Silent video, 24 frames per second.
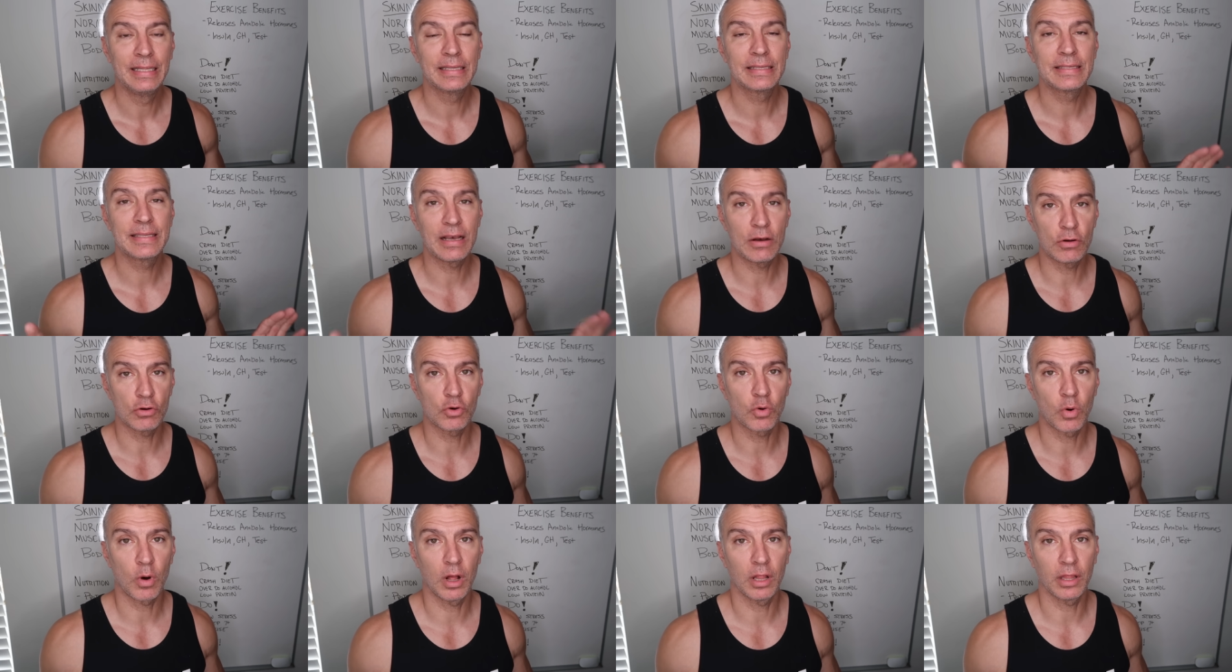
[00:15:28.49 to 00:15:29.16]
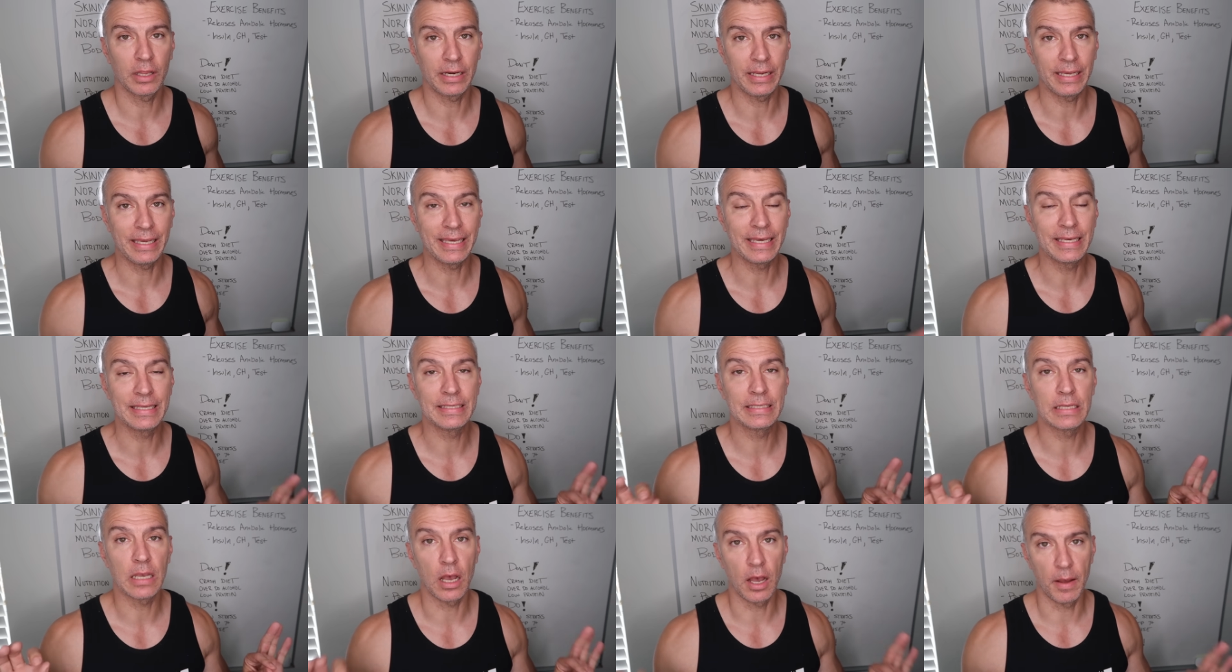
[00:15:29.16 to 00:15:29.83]
Sound quality
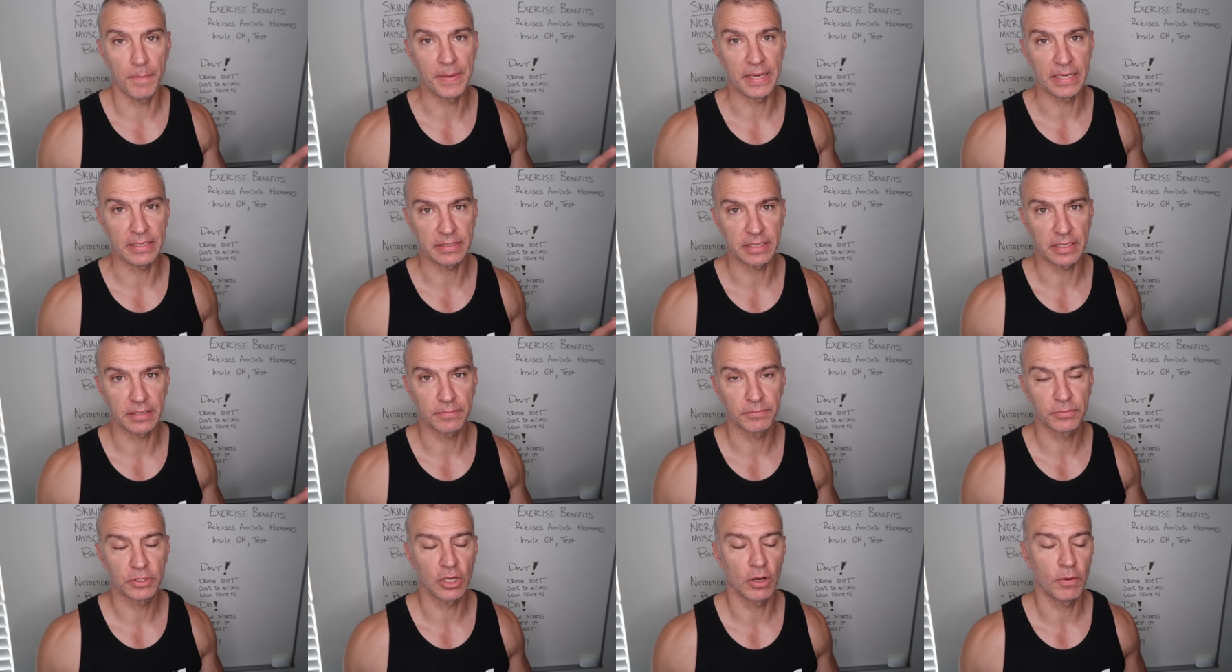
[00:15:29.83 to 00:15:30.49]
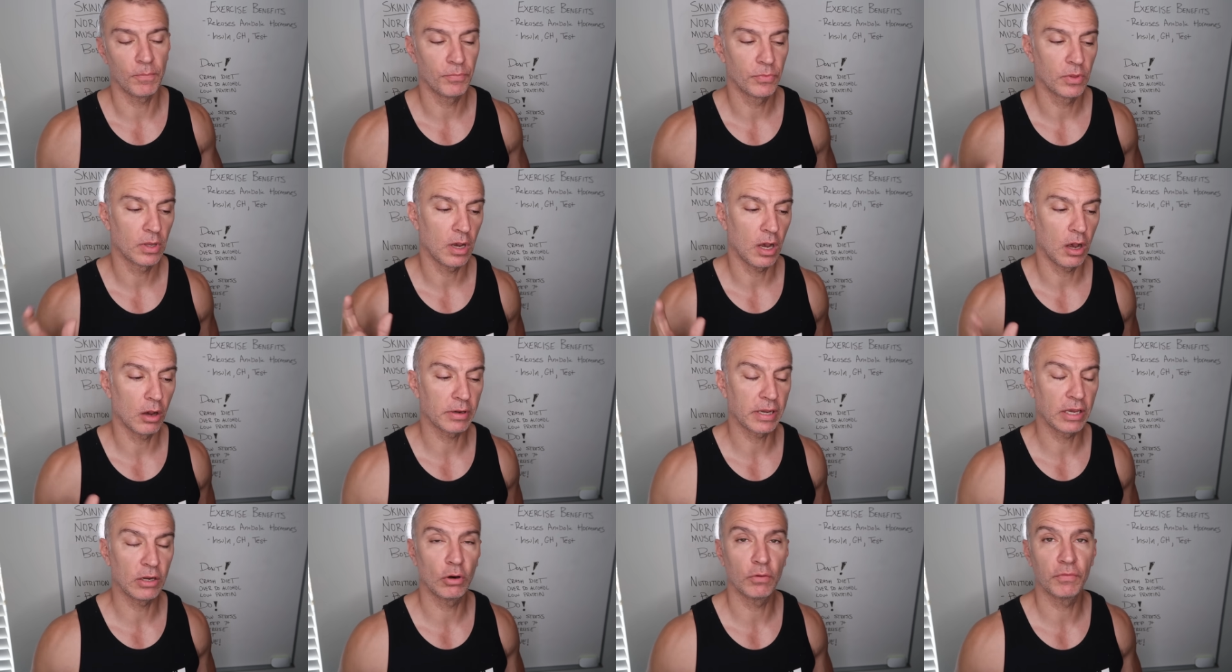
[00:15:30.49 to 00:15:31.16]
is amazing. So
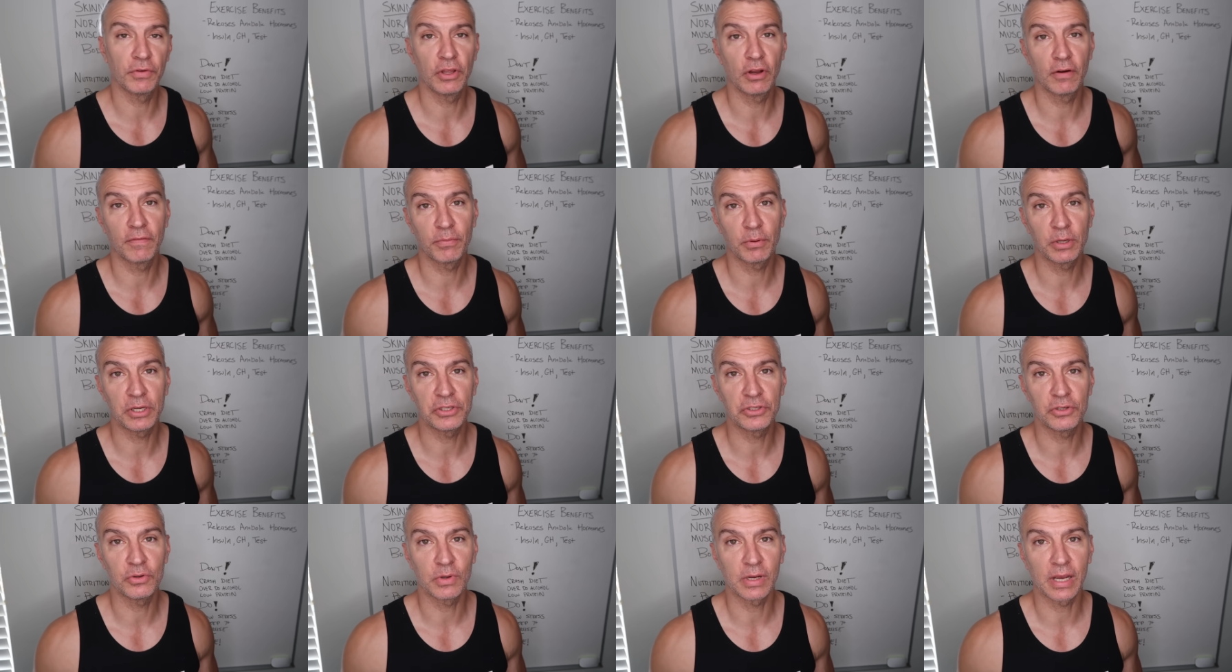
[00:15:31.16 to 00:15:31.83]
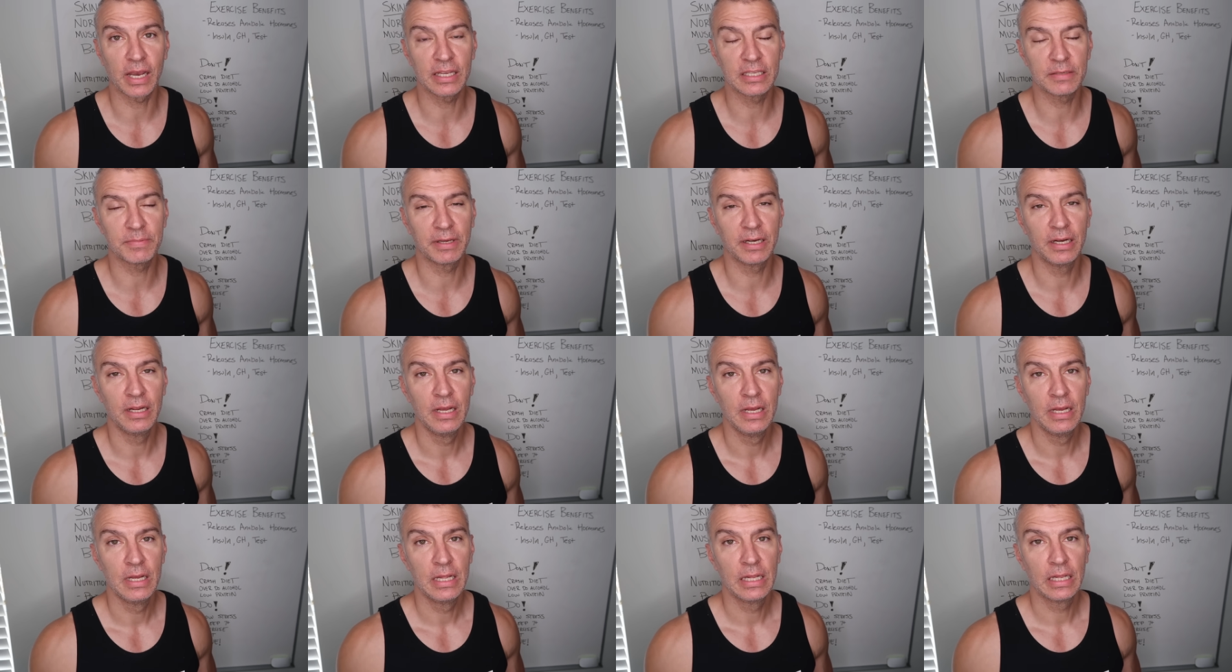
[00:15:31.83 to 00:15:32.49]
I'll get over there pretty soon, guys. But
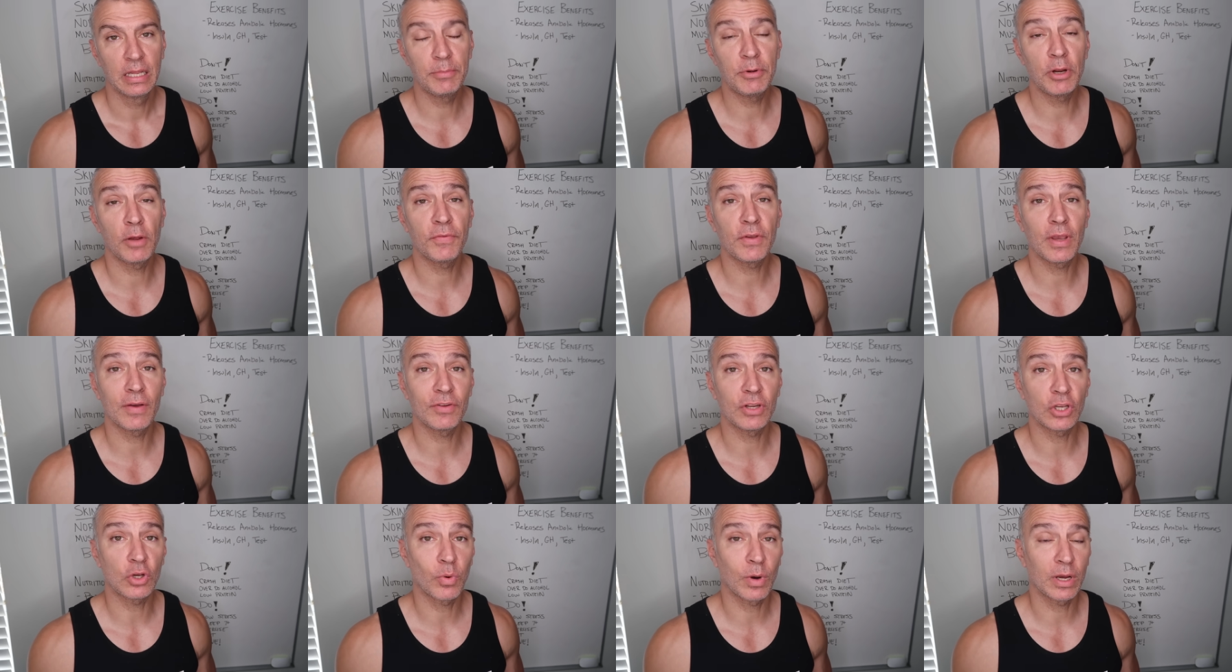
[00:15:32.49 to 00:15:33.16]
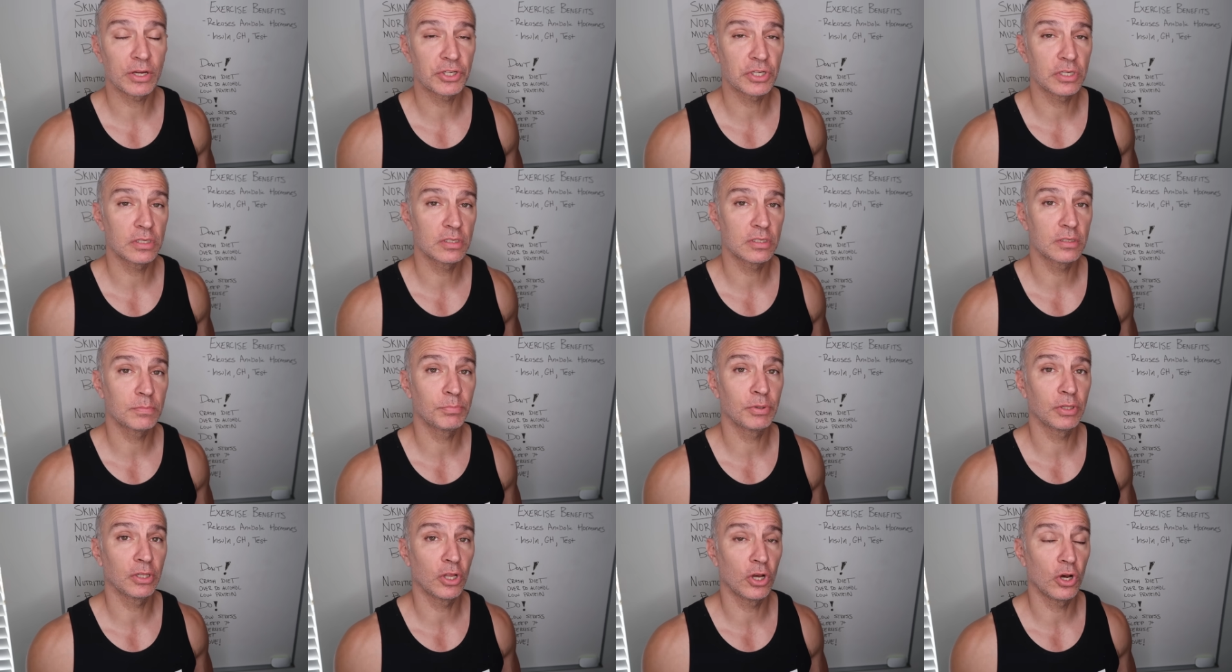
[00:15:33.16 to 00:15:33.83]
let me know if you have any questions
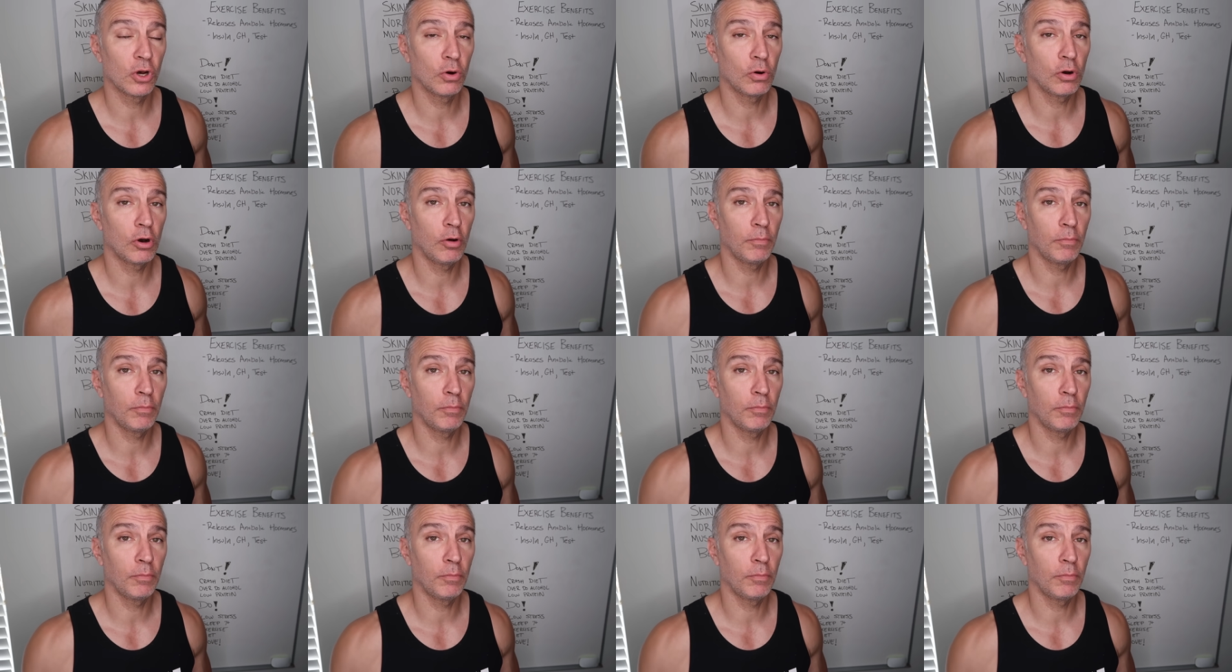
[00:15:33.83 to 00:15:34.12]
below.